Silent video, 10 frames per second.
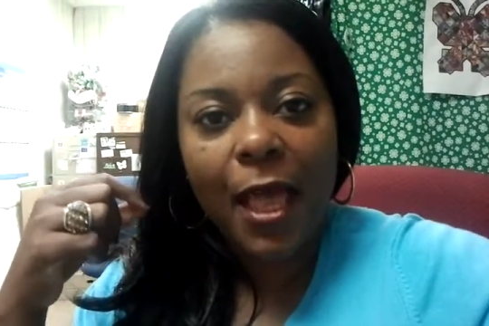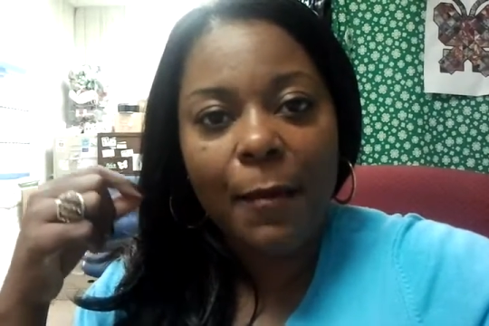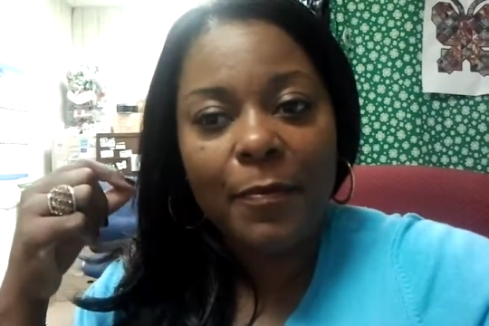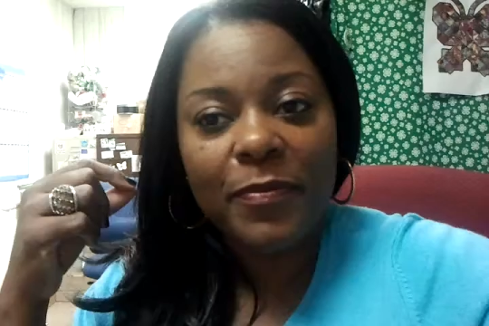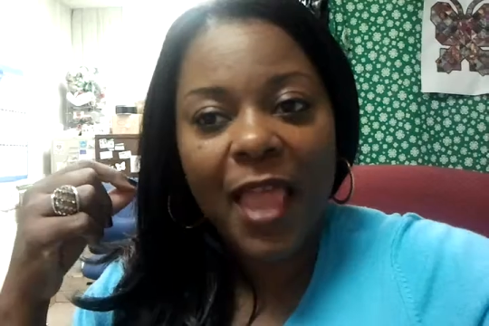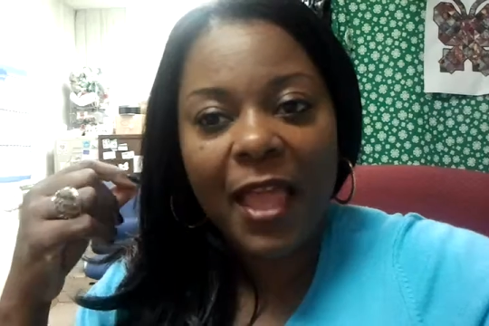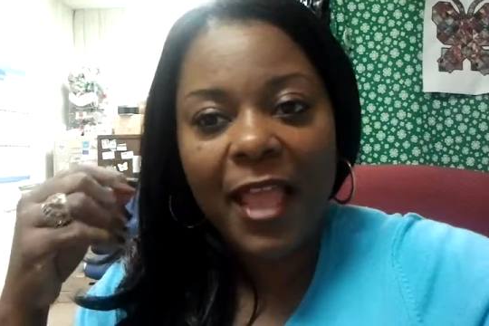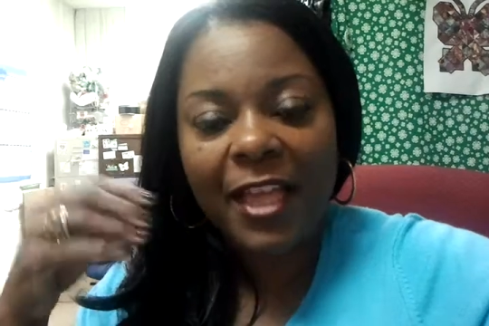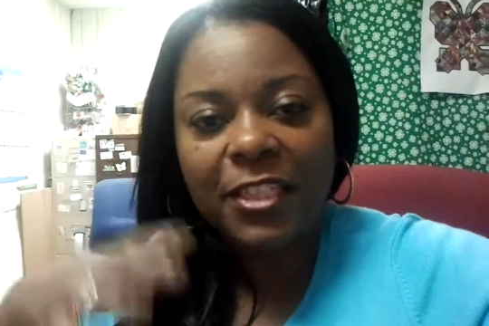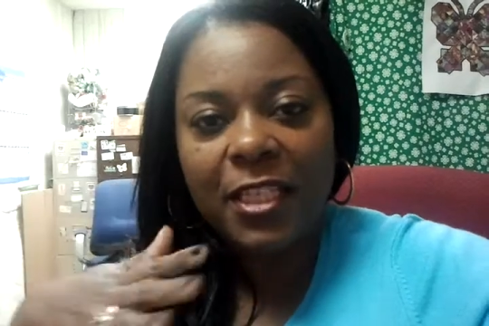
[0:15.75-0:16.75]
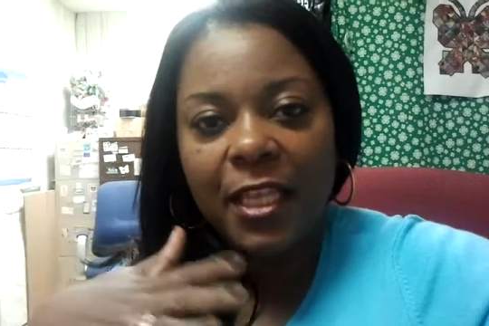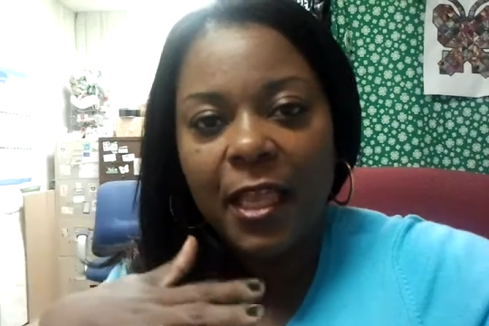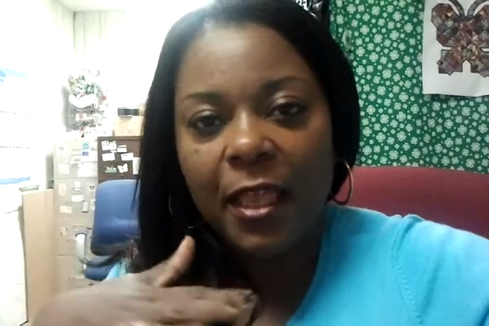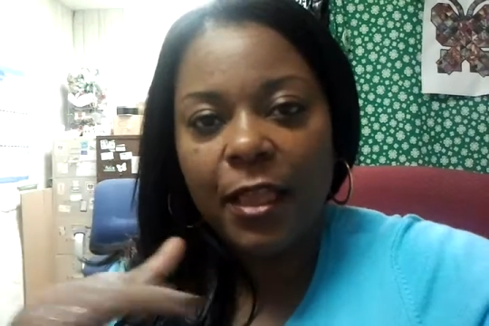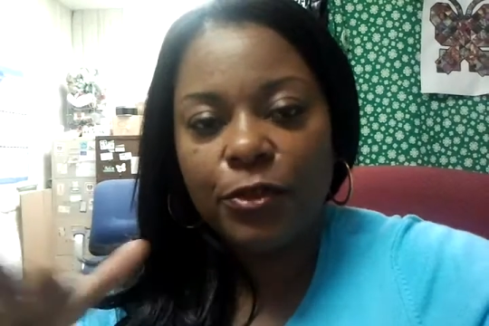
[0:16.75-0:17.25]
I'm not actually
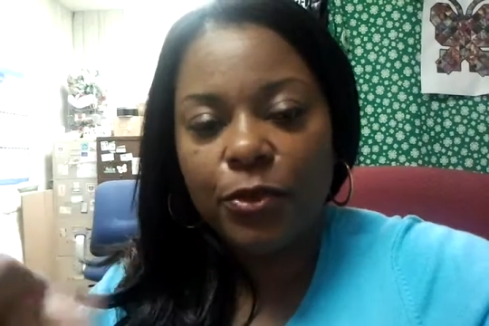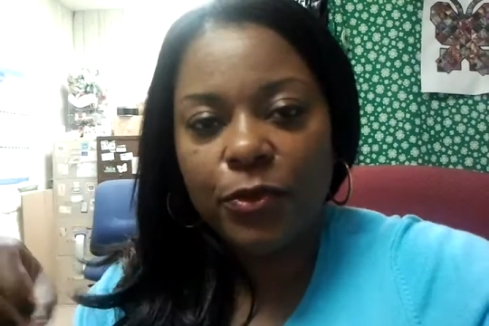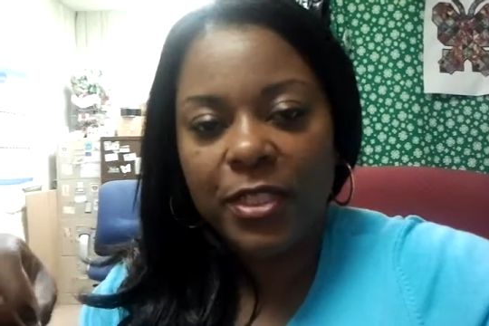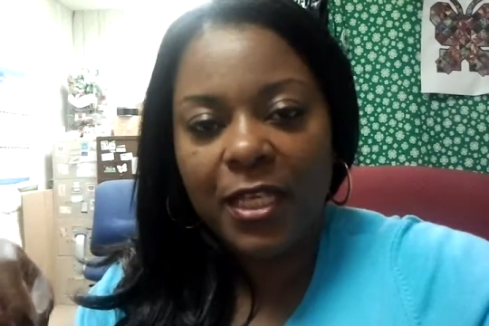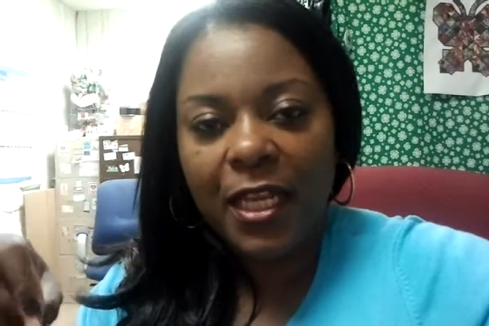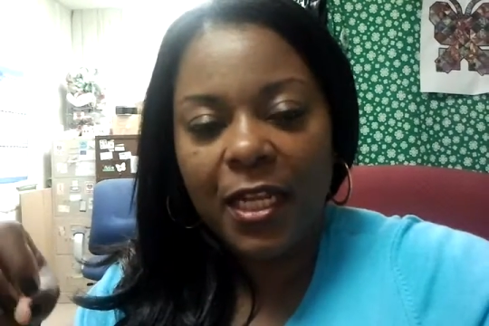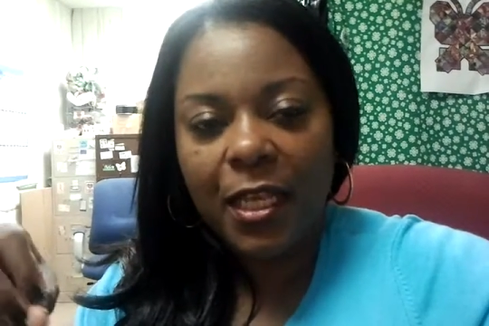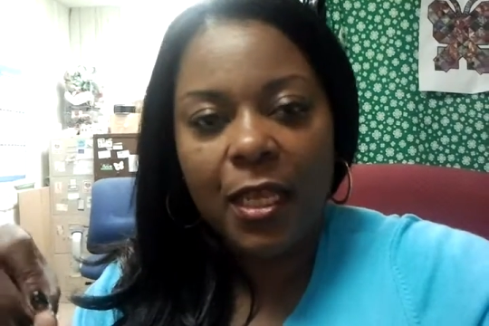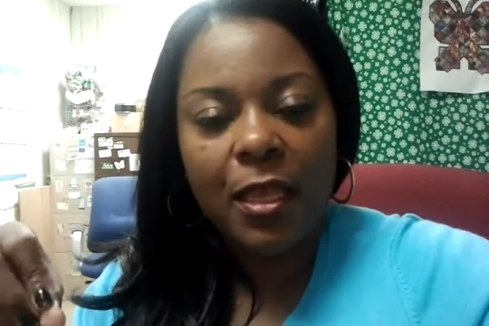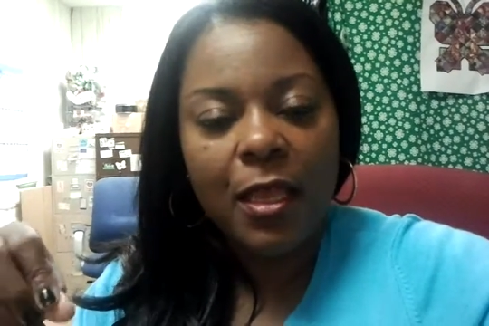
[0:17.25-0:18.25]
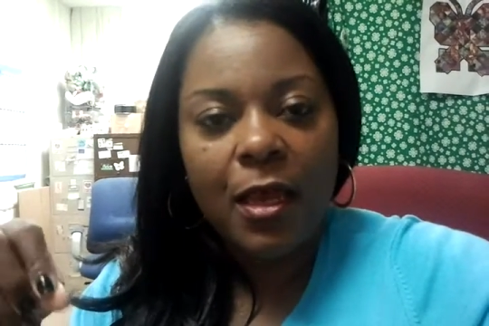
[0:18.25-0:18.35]
introducing any